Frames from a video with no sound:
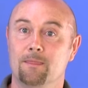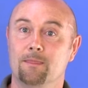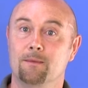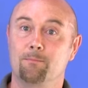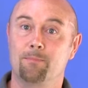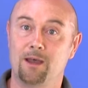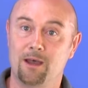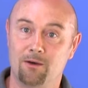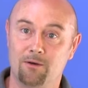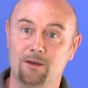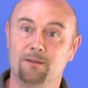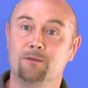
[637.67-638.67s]
the
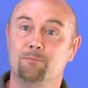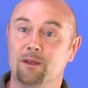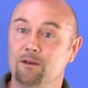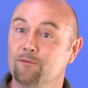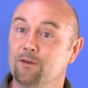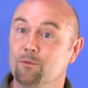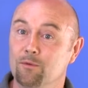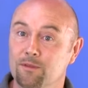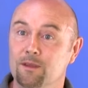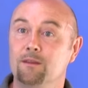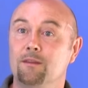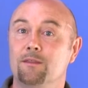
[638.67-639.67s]
power and the benefit
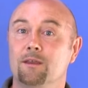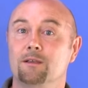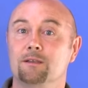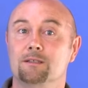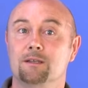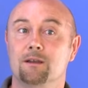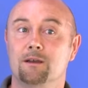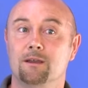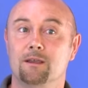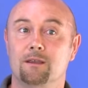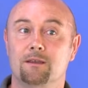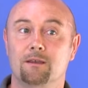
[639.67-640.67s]
within things
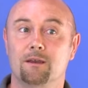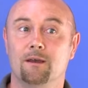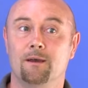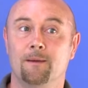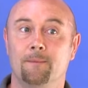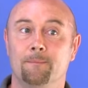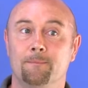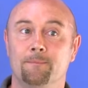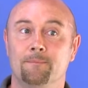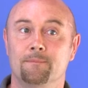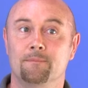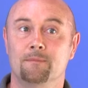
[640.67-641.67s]
like
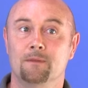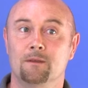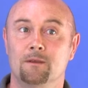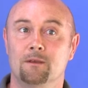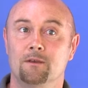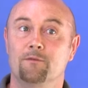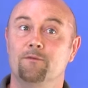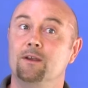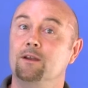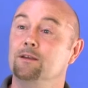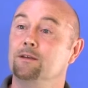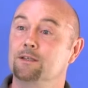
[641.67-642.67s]
um,
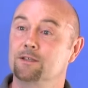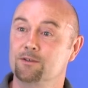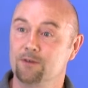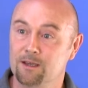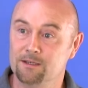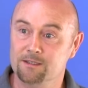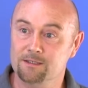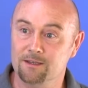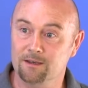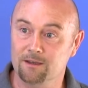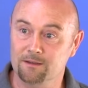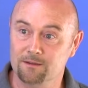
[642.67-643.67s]
feeling distress
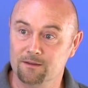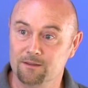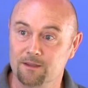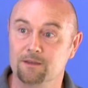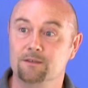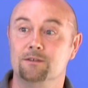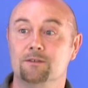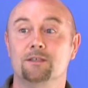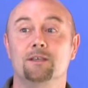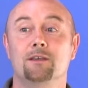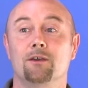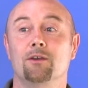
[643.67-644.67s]
at things you
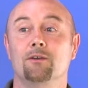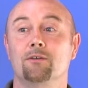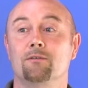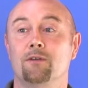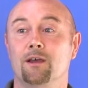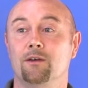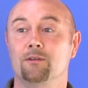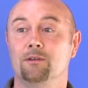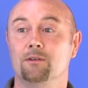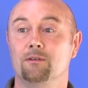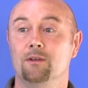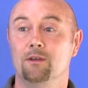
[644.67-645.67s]
see going on around
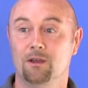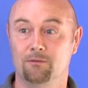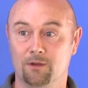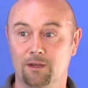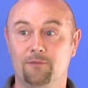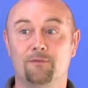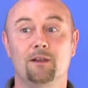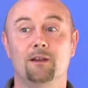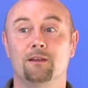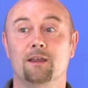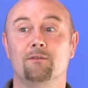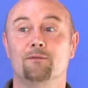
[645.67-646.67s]
you and really
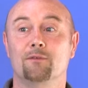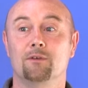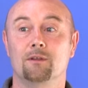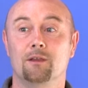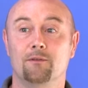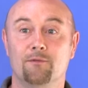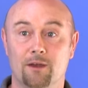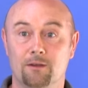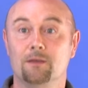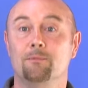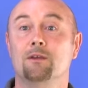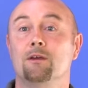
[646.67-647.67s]
feeling that fully. I
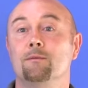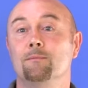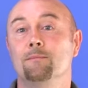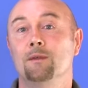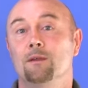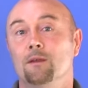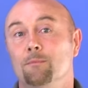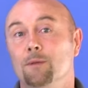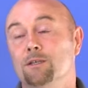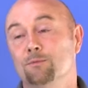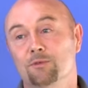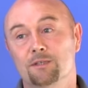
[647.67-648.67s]
found I became
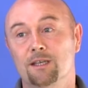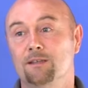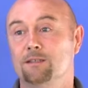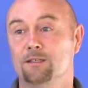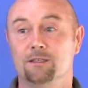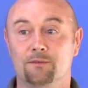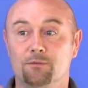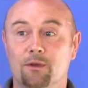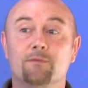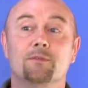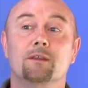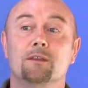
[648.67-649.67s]
much more sensitive to
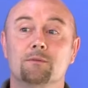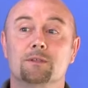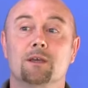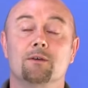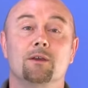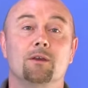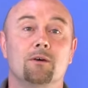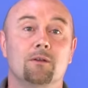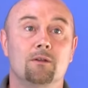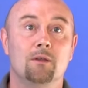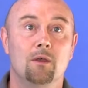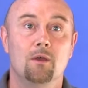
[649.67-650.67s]
everything that was going
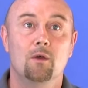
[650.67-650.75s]
on,